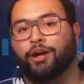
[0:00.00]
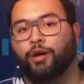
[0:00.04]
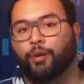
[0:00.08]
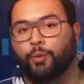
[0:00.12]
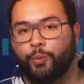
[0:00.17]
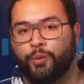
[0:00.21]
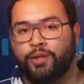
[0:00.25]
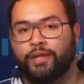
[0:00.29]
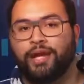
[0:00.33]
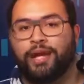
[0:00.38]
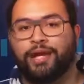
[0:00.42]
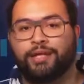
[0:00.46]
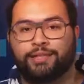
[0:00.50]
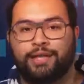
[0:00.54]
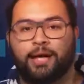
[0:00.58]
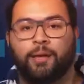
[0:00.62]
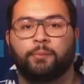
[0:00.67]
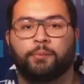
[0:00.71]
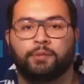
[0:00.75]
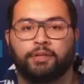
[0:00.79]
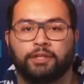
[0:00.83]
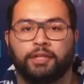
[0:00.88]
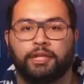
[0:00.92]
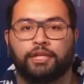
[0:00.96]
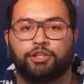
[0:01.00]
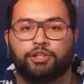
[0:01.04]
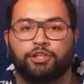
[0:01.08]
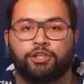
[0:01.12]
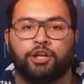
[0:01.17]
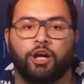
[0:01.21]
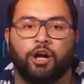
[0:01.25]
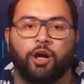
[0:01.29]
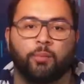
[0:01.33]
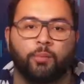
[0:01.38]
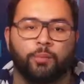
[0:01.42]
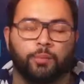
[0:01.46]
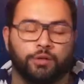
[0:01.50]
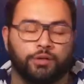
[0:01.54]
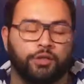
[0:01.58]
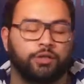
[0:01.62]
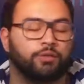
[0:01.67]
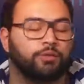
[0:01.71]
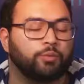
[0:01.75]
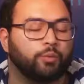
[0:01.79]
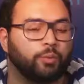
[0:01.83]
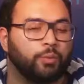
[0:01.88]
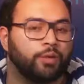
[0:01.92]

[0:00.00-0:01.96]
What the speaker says: our React application are built